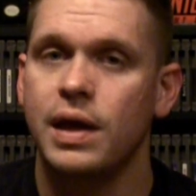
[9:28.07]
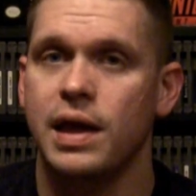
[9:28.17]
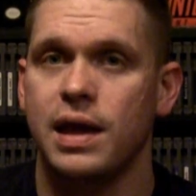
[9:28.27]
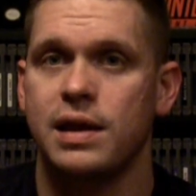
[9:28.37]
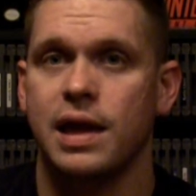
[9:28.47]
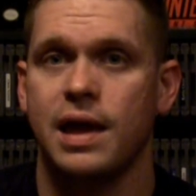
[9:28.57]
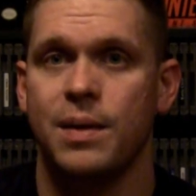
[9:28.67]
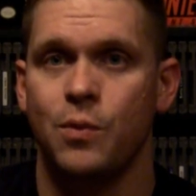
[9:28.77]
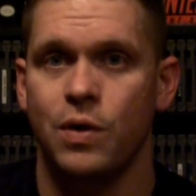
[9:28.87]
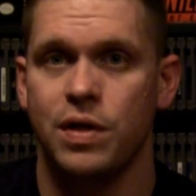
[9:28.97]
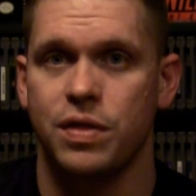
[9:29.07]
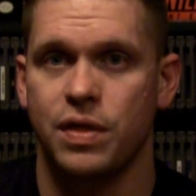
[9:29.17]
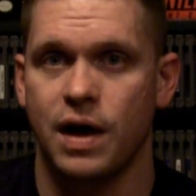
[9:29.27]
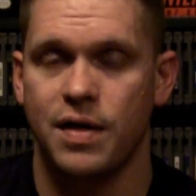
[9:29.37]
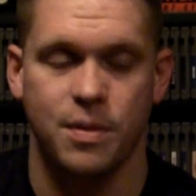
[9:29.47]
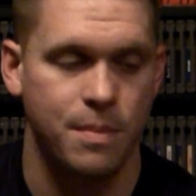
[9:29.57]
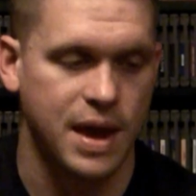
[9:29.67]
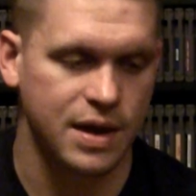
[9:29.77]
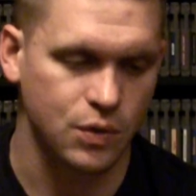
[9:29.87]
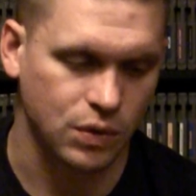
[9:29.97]
it came with the
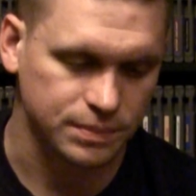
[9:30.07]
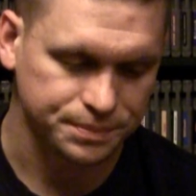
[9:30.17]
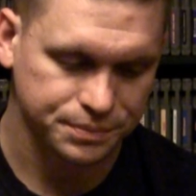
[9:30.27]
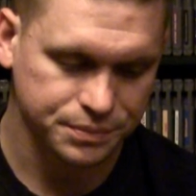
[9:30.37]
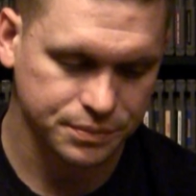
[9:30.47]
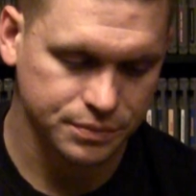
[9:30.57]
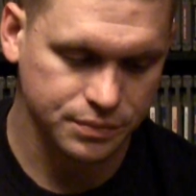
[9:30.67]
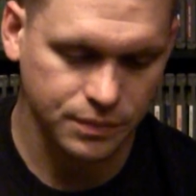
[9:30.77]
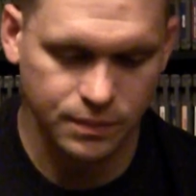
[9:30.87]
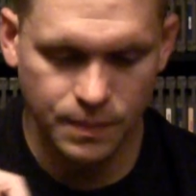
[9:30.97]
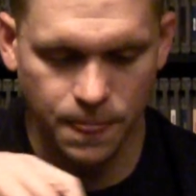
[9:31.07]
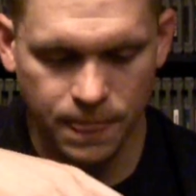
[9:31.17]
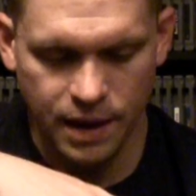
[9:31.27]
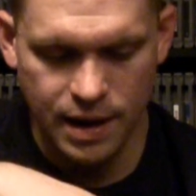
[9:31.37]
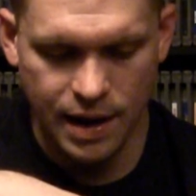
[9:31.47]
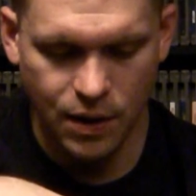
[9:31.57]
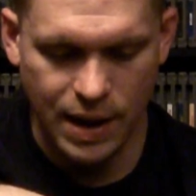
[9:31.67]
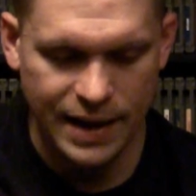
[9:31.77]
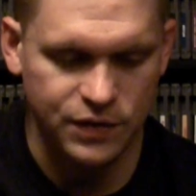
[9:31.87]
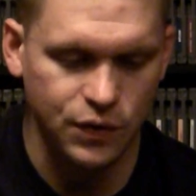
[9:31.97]
manual.
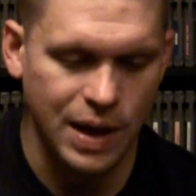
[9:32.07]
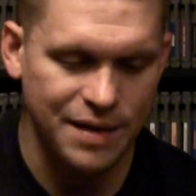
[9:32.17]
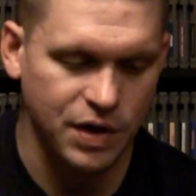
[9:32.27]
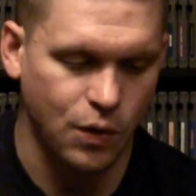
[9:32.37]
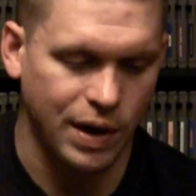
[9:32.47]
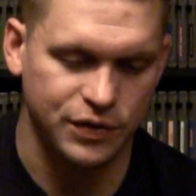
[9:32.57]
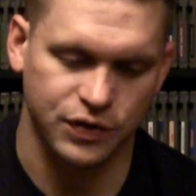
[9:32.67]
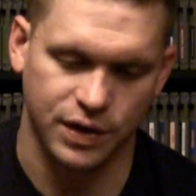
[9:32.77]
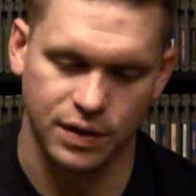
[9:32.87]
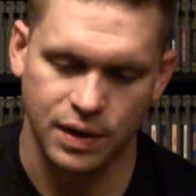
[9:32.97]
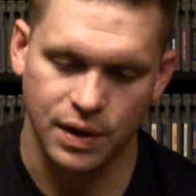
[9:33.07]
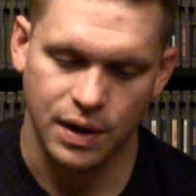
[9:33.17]
Now, I do have a question.